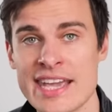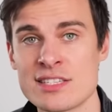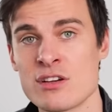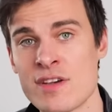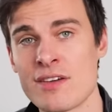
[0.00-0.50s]

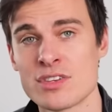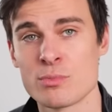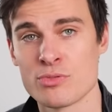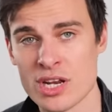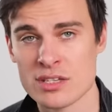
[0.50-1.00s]
case of
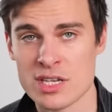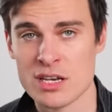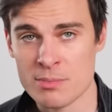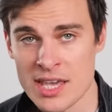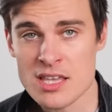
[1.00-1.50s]
having a
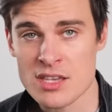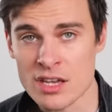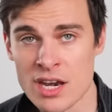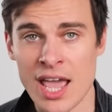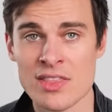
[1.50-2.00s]
preset
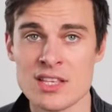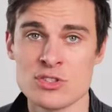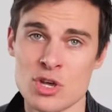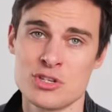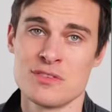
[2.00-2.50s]
opinion and
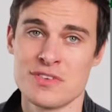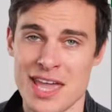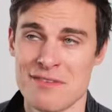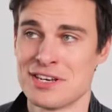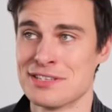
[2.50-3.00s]
then searching
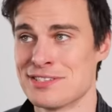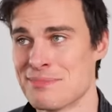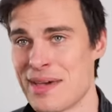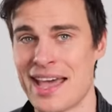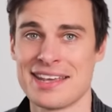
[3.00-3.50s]
for evidence
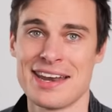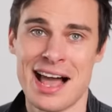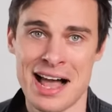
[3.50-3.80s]
to back it